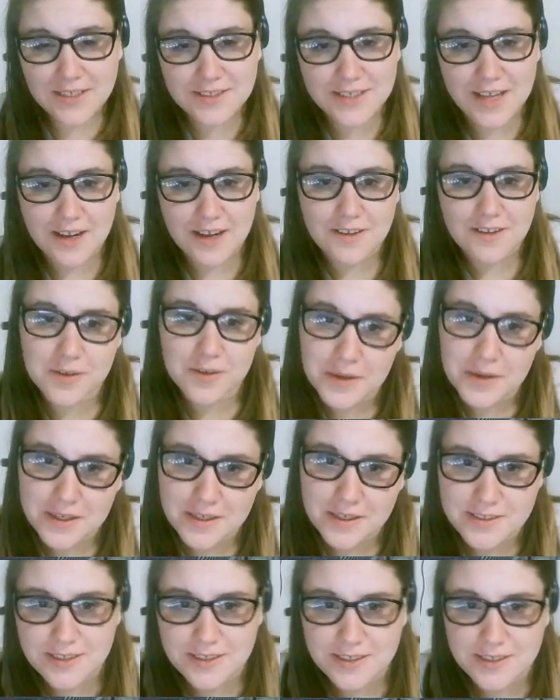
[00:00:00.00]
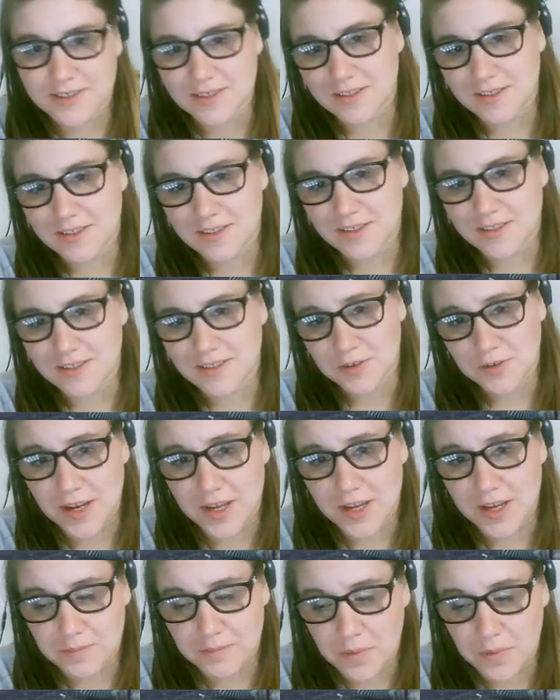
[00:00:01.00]
to that a little bit because that's a
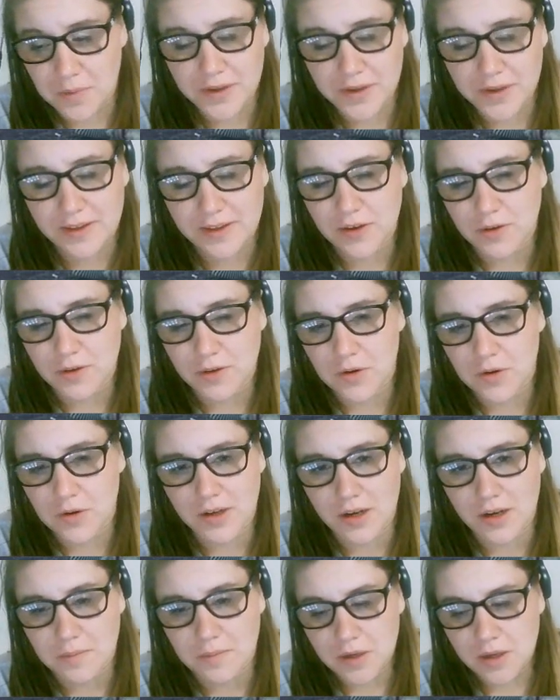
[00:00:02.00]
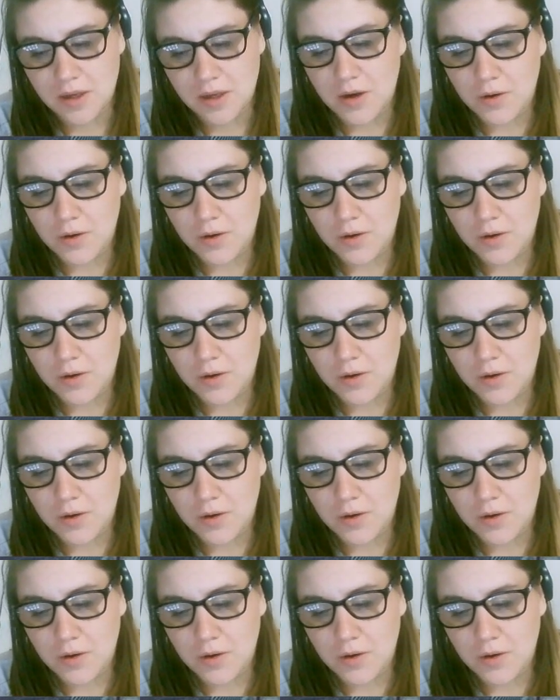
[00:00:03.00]
great point that you brought up.